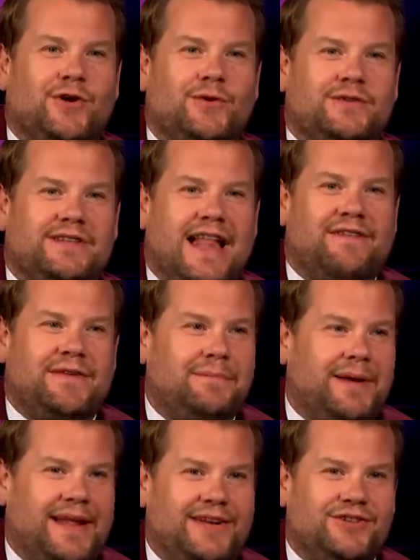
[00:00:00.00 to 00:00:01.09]
called Slaven
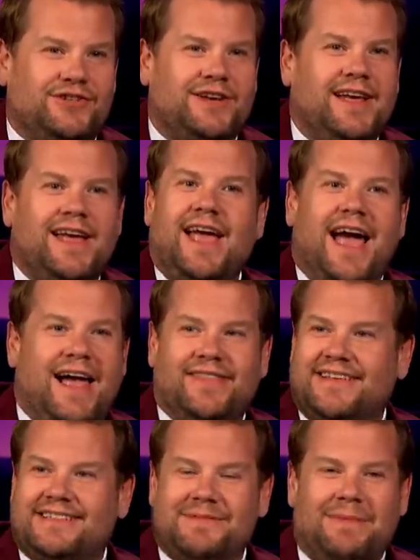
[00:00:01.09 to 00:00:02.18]
Bilic. And
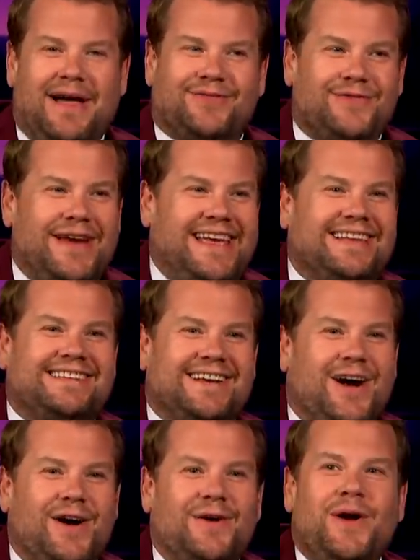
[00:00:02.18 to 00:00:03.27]
this is about three years
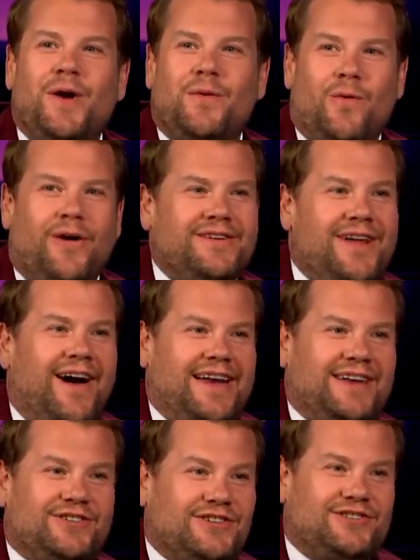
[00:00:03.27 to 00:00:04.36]
ago. One
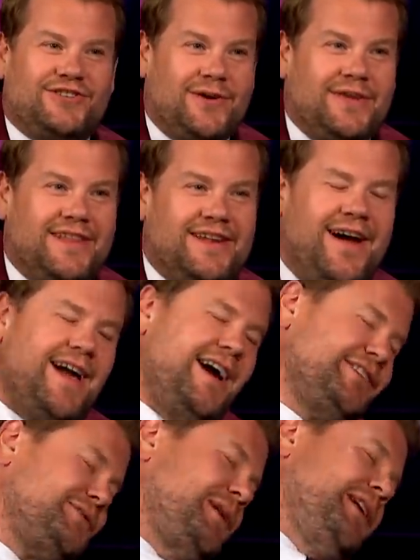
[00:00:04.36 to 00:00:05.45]
night, just during the night,
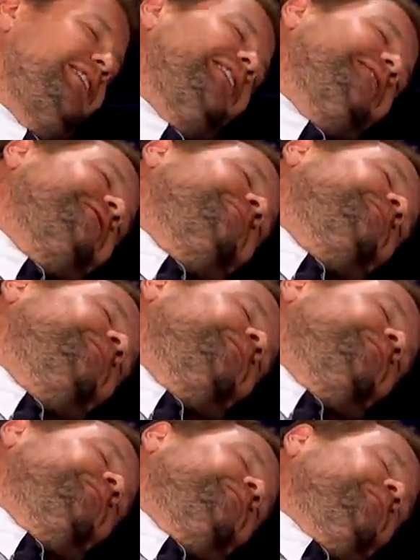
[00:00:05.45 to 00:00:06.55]
I just went like this.
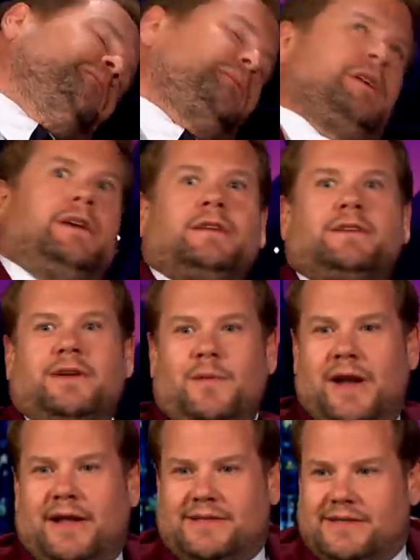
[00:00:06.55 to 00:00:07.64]

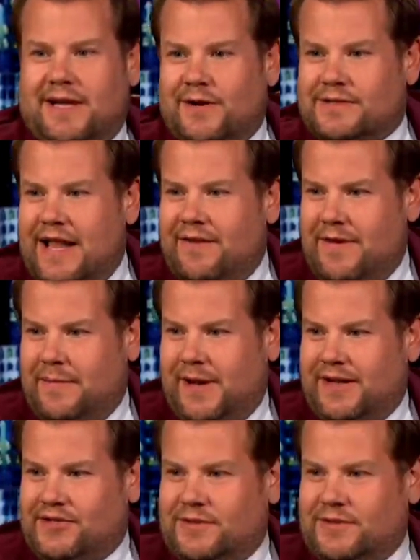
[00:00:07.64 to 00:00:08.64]
Someone has to tell Slaven Bilic.